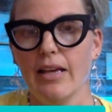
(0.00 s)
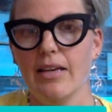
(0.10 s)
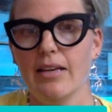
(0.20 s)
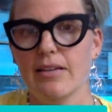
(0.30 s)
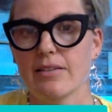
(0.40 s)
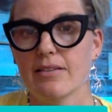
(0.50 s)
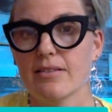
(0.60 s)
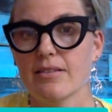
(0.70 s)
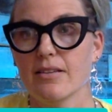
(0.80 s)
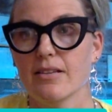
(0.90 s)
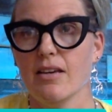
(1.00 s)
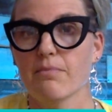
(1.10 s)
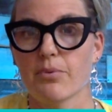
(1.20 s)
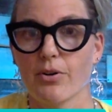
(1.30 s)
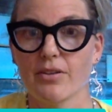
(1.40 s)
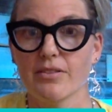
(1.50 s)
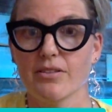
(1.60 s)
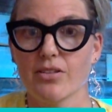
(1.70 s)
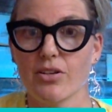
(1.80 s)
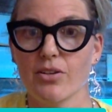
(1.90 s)
is
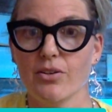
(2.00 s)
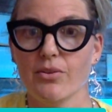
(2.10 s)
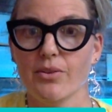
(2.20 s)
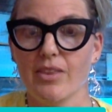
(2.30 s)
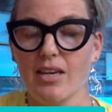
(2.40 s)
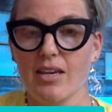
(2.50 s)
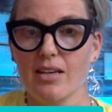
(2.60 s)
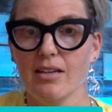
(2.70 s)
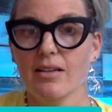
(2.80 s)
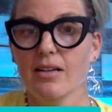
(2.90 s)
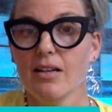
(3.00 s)
important to the